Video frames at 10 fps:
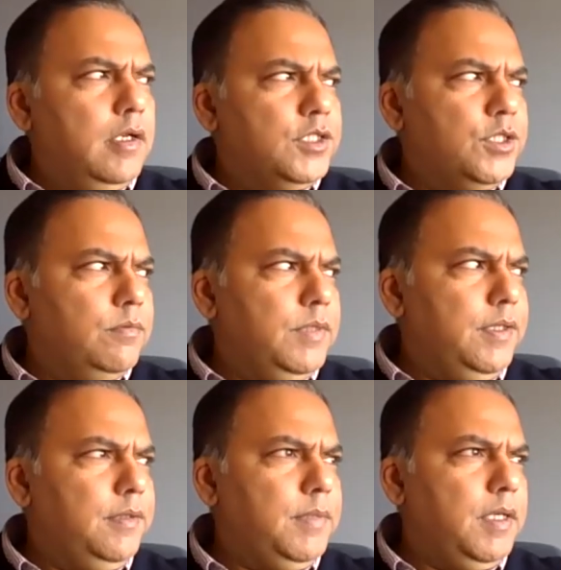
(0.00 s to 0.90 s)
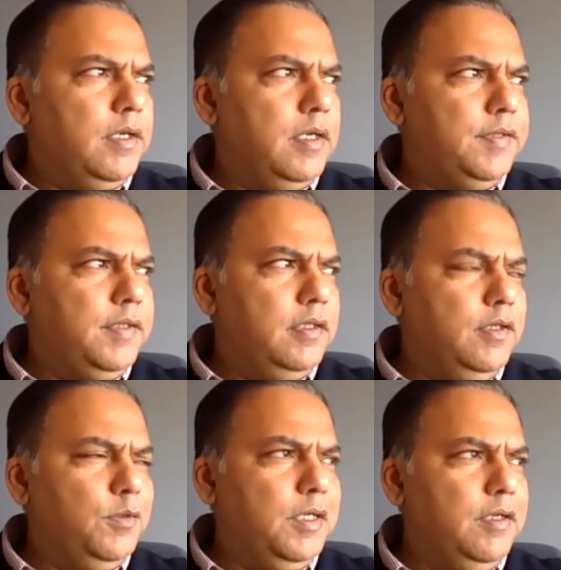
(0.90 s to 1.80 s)
So um, I think,
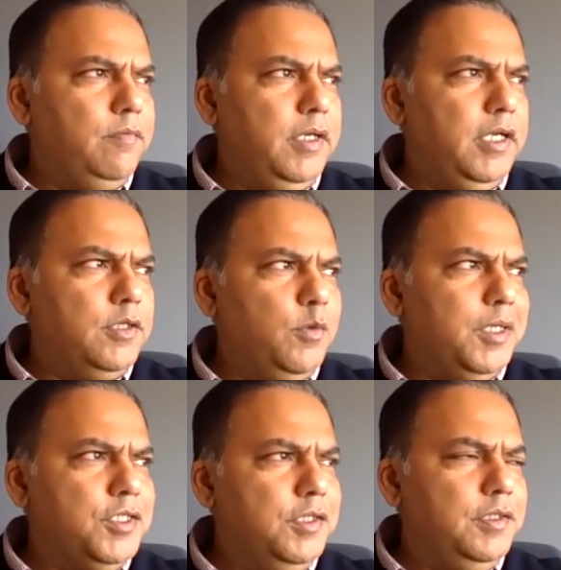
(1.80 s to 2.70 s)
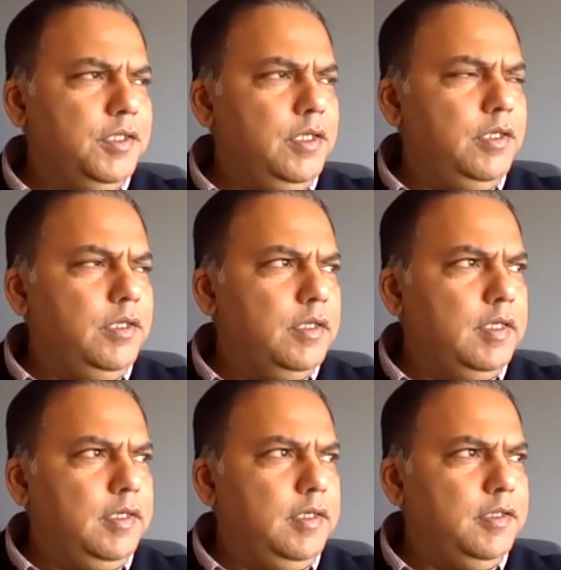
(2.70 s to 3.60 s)
look, a brilliant question. The
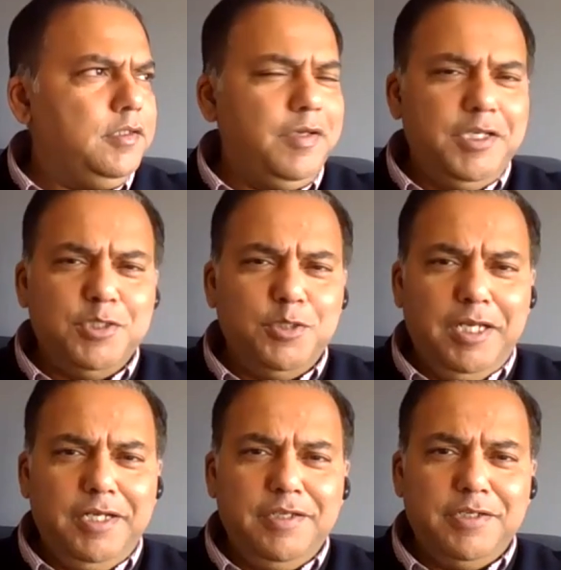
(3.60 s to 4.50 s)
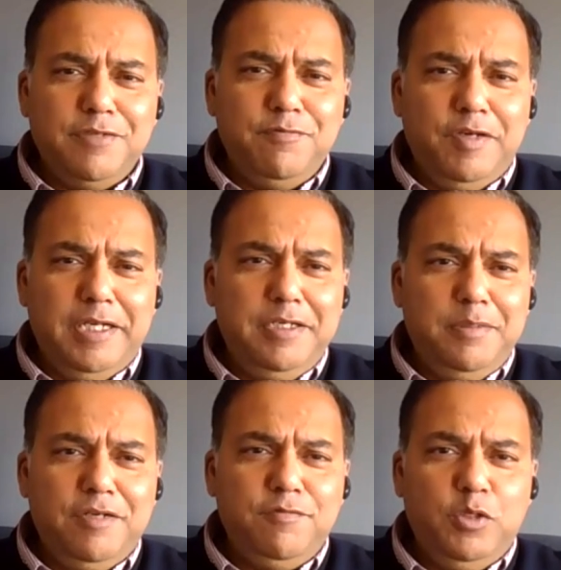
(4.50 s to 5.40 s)
uh, it's very easy to lend. There is infinite
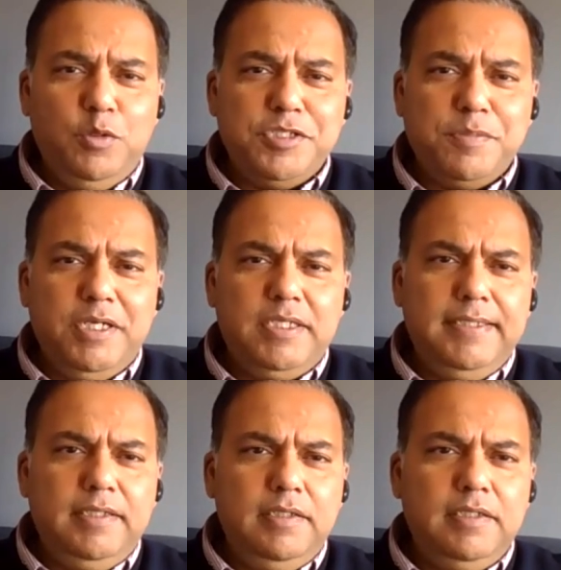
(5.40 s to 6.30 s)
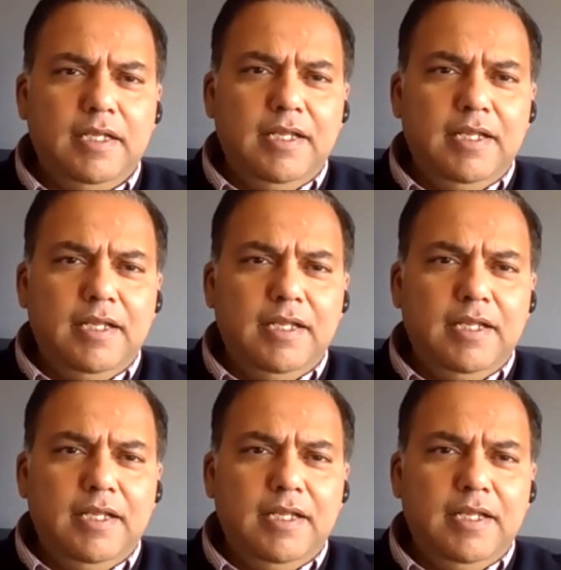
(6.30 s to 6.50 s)
demand for loans, but uh,